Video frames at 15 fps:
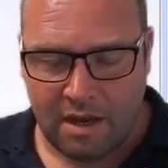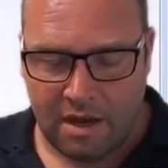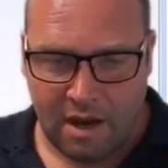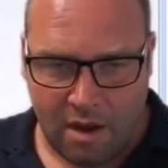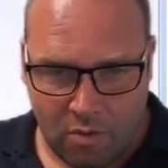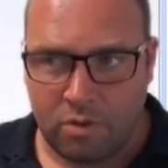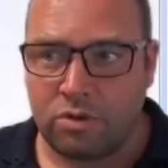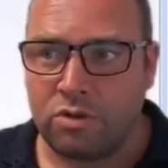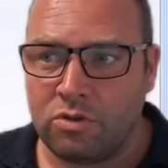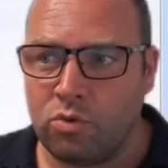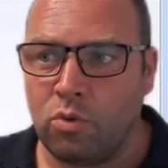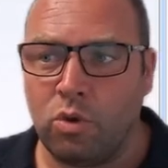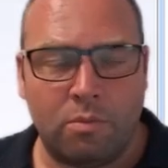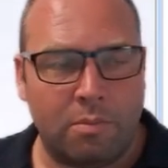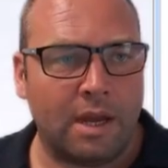I want to
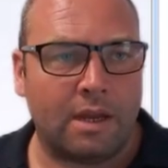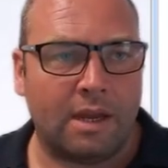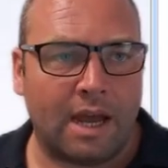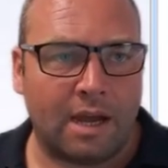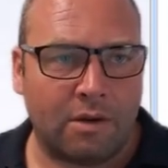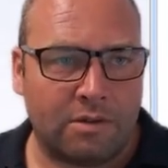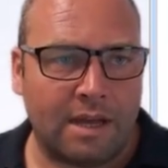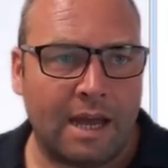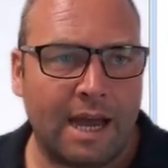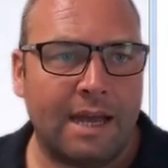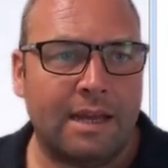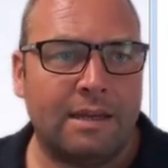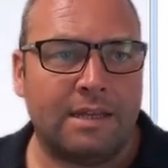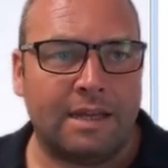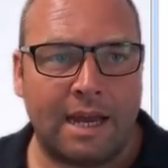talk about how to
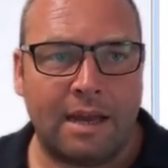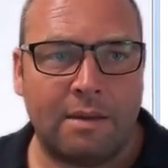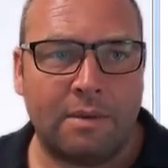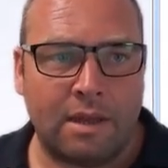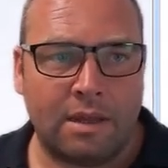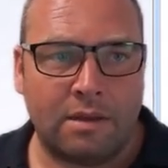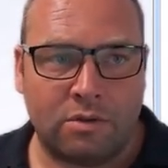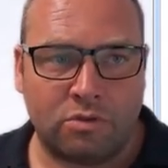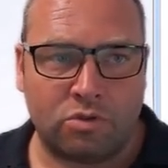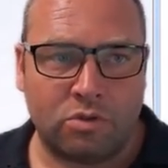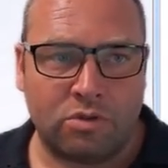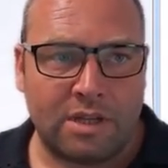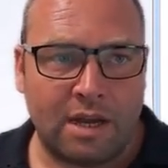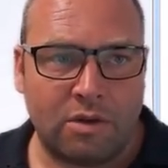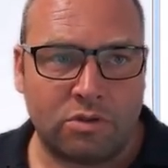add a tab
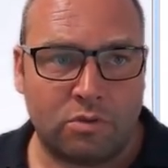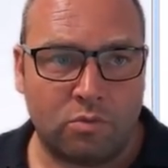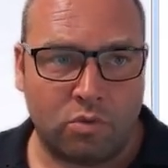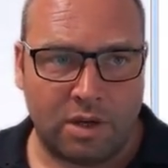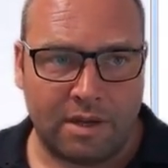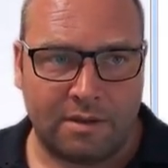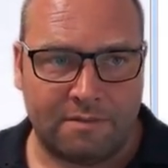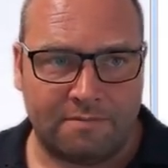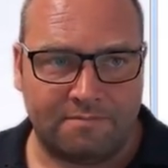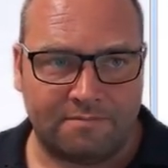2001.